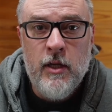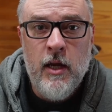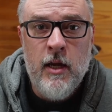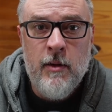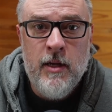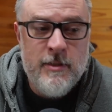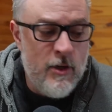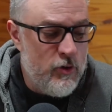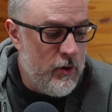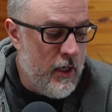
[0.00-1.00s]
It
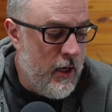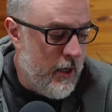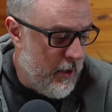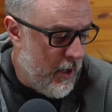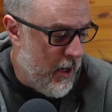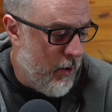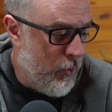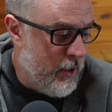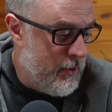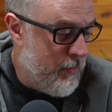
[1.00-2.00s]
essentially
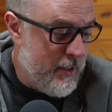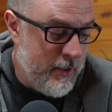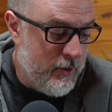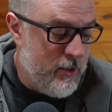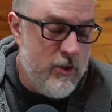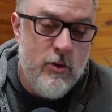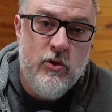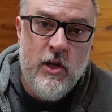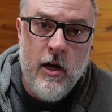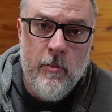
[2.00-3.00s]
was basically two
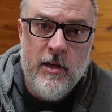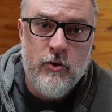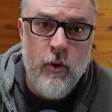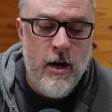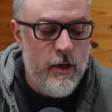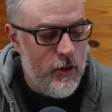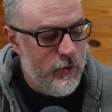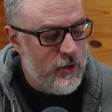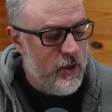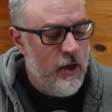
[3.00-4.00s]
GMRS
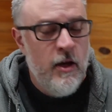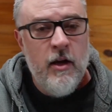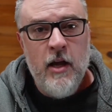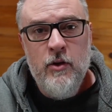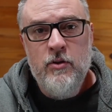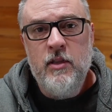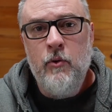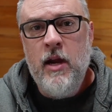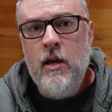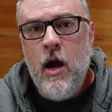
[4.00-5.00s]
radios. I used the
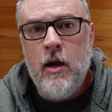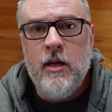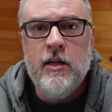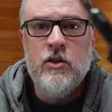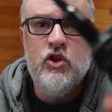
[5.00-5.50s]
Radiodity